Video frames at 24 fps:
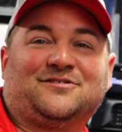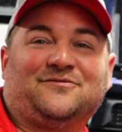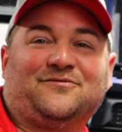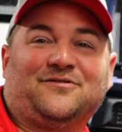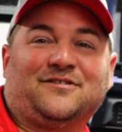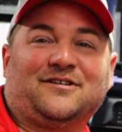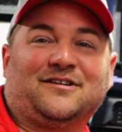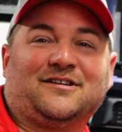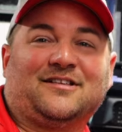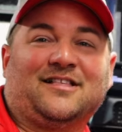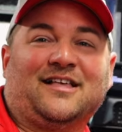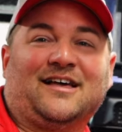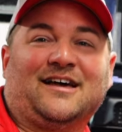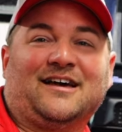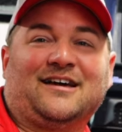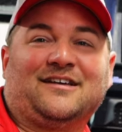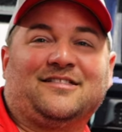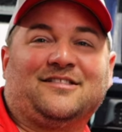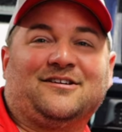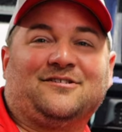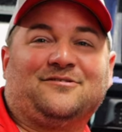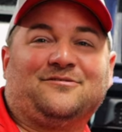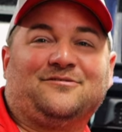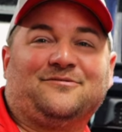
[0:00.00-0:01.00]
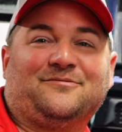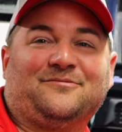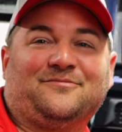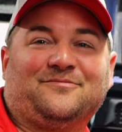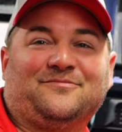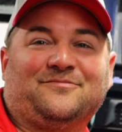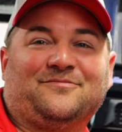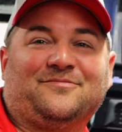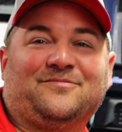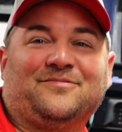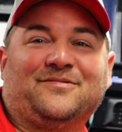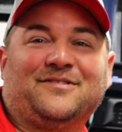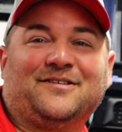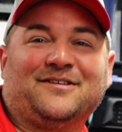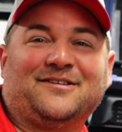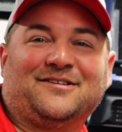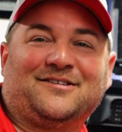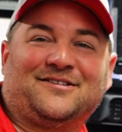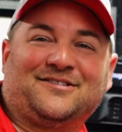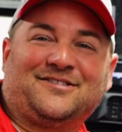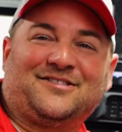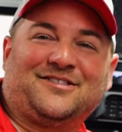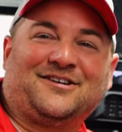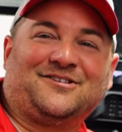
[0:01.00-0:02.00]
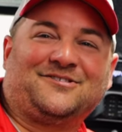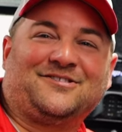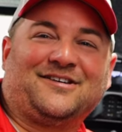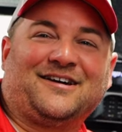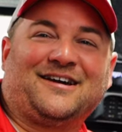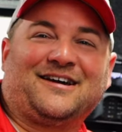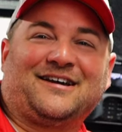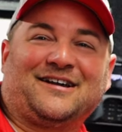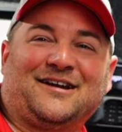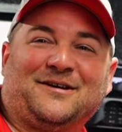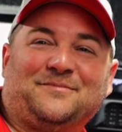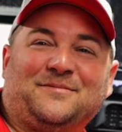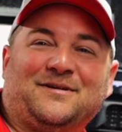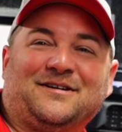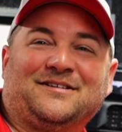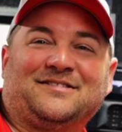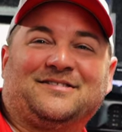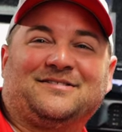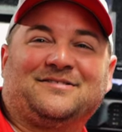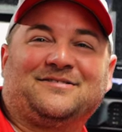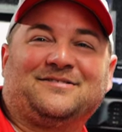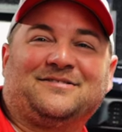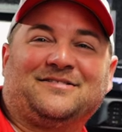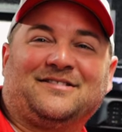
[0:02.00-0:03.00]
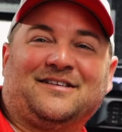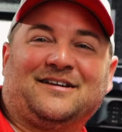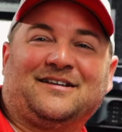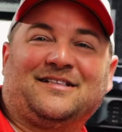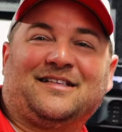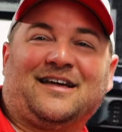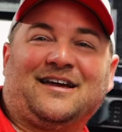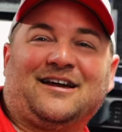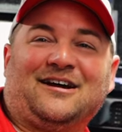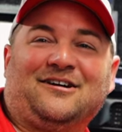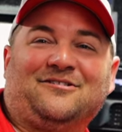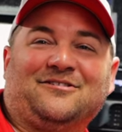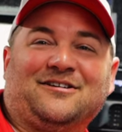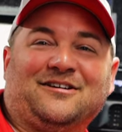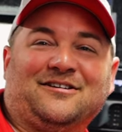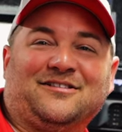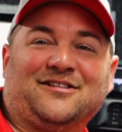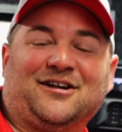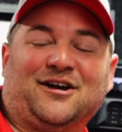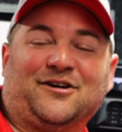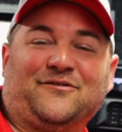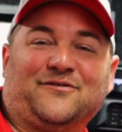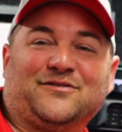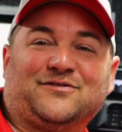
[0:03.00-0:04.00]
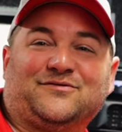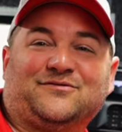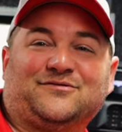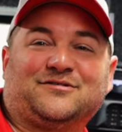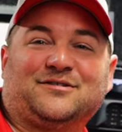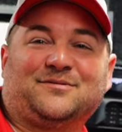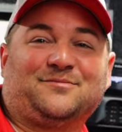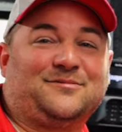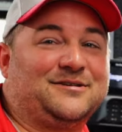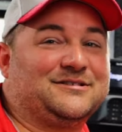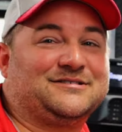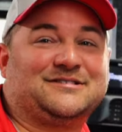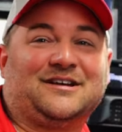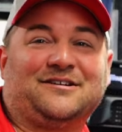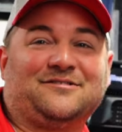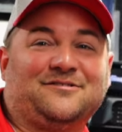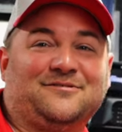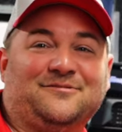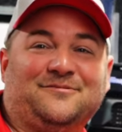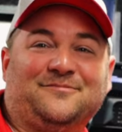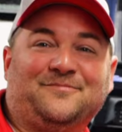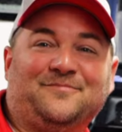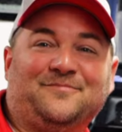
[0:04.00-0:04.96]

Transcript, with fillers: to the front of the line though do that. Every then they all get nervous for some yeah, reason. They not think